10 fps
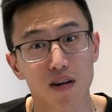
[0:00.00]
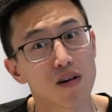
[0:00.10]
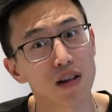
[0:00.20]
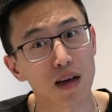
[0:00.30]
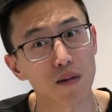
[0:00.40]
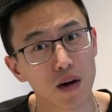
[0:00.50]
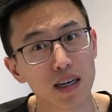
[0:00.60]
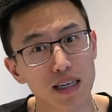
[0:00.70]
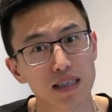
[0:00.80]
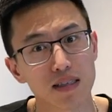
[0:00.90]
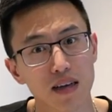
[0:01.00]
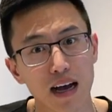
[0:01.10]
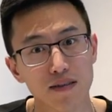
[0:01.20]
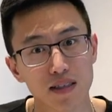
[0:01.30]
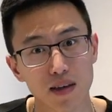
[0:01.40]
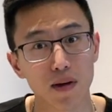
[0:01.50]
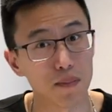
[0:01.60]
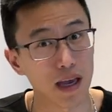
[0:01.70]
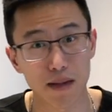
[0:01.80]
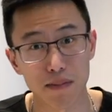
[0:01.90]
all I want is to have
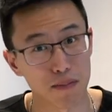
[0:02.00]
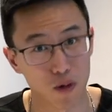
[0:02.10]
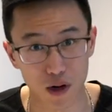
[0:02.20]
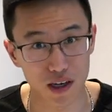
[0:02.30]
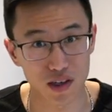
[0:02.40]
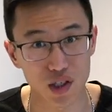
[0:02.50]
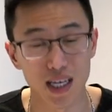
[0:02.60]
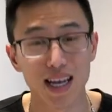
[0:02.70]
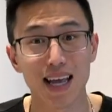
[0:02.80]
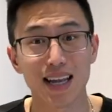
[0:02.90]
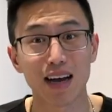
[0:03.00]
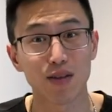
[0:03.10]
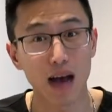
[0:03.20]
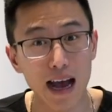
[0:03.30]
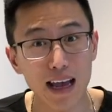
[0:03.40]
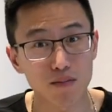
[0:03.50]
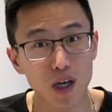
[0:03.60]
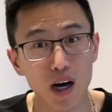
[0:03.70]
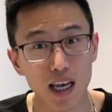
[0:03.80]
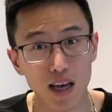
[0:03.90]
someone pay my mortgage. Now, I am
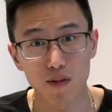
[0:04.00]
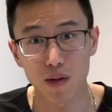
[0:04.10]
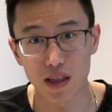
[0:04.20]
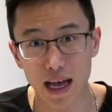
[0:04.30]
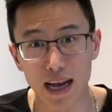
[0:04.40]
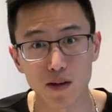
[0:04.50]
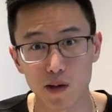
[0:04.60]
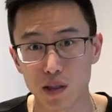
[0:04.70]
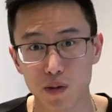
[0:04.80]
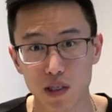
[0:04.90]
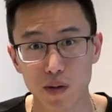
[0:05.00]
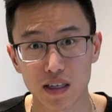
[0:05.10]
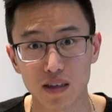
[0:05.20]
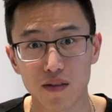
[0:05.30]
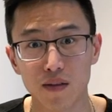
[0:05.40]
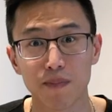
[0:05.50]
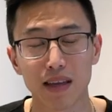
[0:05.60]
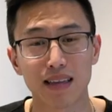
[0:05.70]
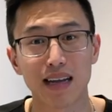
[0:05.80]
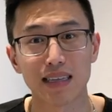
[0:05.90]
talking from a landlord's perspective,
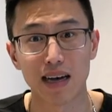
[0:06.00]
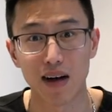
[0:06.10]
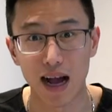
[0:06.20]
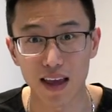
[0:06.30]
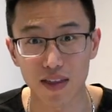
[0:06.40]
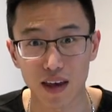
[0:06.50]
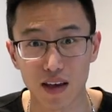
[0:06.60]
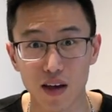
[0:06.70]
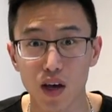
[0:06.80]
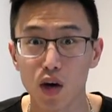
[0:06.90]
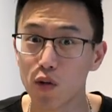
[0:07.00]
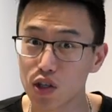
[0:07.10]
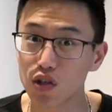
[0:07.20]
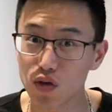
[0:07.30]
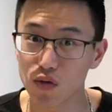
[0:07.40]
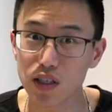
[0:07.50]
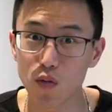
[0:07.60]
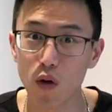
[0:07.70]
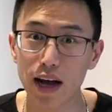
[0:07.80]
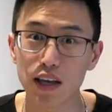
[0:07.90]
and that's how I think, which is the
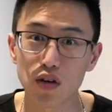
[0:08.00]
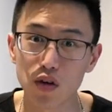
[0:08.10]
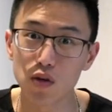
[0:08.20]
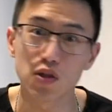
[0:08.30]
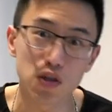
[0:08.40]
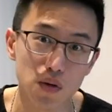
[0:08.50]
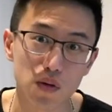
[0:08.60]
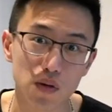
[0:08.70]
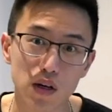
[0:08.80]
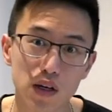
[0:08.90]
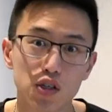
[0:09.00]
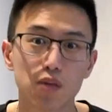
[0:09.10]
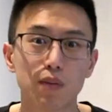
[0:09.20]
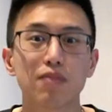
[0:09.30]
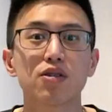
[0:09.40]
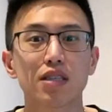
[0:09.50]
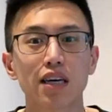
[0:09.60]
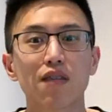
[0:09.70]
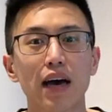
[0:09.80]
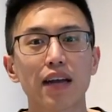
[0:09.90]
reason why you too should be able to
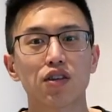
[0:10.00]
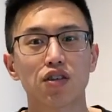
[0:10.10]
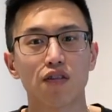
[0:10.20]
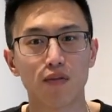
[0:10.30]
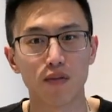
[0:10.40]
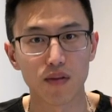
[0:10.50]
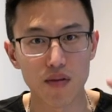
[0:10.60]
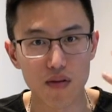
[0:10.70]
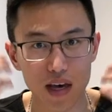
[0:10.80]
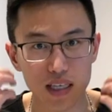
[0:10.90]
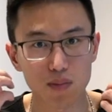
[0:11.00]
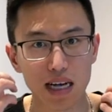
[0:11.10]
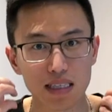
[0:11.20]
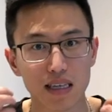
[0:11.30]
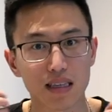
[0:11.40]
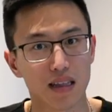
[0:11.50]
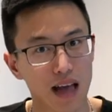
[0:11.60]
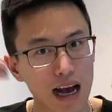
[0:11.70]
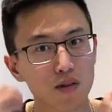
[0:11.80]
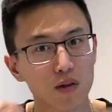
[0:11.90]
take advantage of this mindset, the
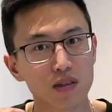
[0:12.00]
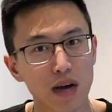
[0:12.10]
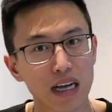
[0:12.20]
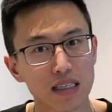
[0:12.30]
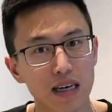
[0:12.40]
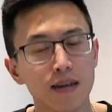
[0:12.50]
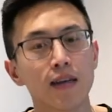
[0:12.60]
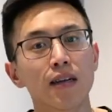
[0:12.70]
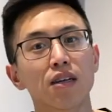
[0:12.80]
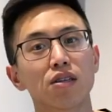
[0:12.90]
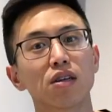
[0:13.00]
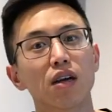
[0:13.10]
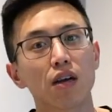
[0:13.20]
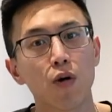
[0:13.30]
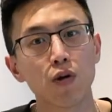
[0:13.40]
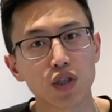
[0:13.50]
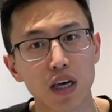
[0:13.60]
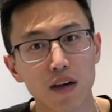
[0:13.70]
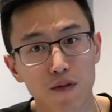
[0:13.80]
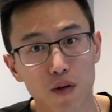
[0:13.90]
landlord's mindset, to
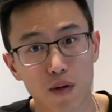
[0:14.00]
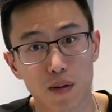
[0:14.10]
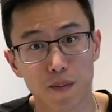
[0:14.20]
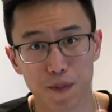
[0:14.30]
negotiate for